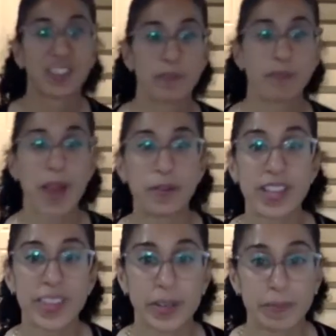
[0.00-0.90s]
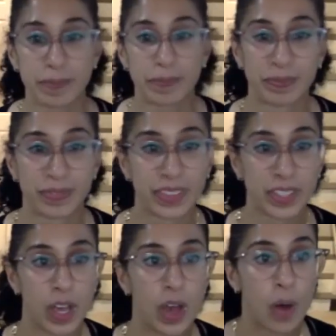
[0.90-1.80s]
My rhythm.
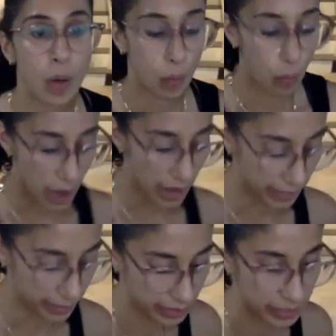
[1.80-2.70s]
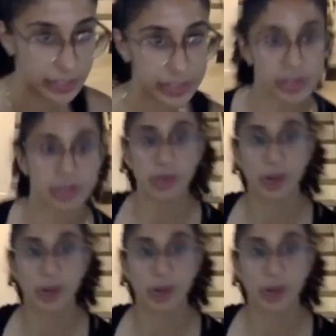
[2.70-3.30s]
One, two,